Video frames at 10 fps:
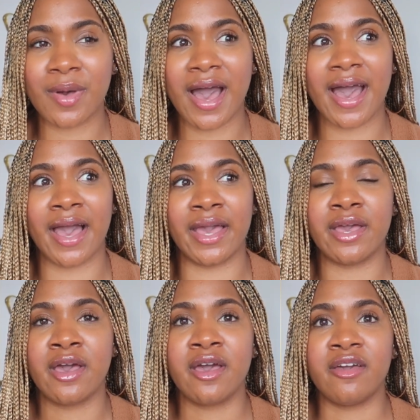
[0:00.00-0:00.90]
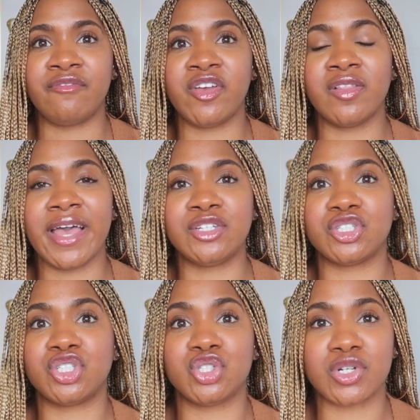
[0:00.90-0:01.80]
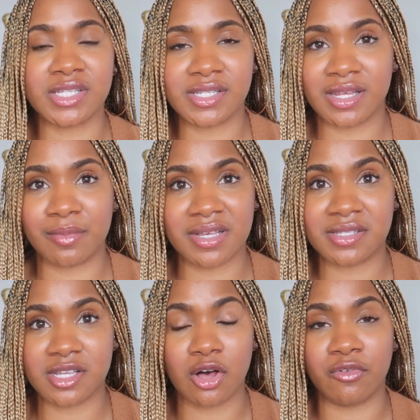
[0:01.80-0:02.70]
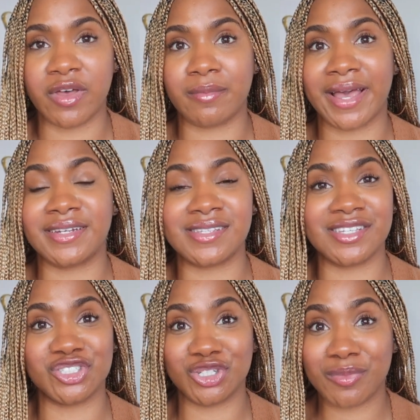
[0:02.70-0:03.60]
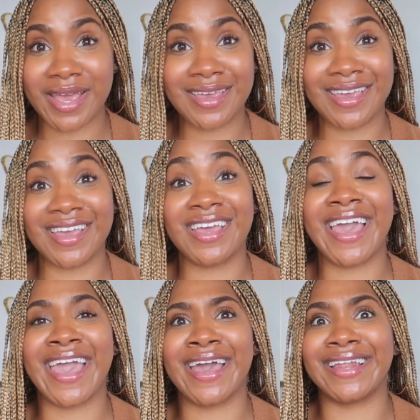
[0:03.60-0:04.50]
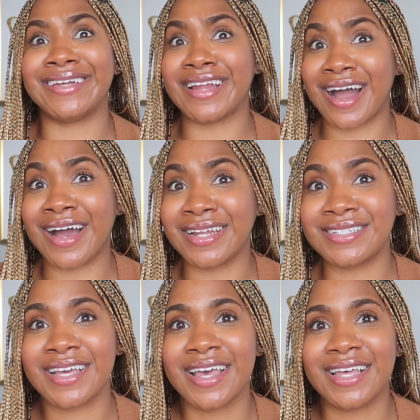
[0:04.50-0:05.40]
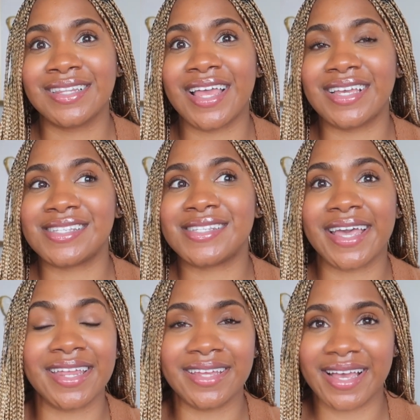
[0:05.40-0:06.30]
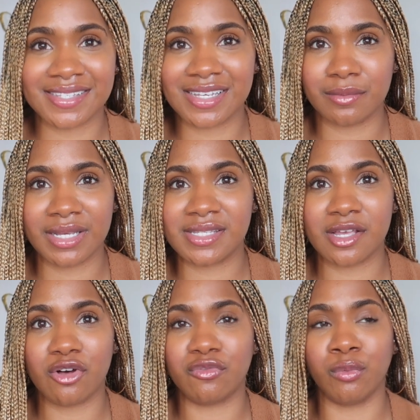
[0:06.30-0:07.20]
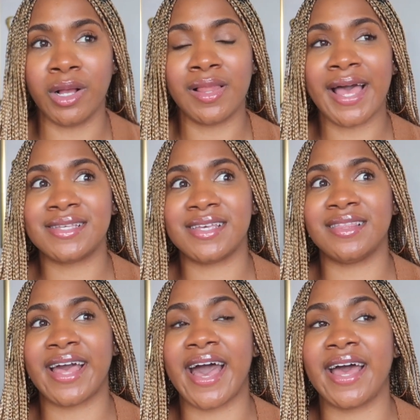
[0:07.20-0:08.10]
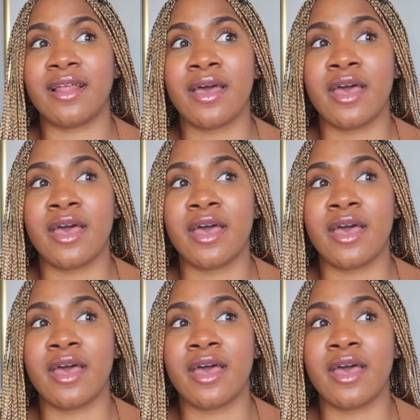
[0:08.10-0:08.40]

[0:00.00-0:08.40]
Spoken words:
I feel like just trusting myself and my decision making and not like second guessing myself, realizing that,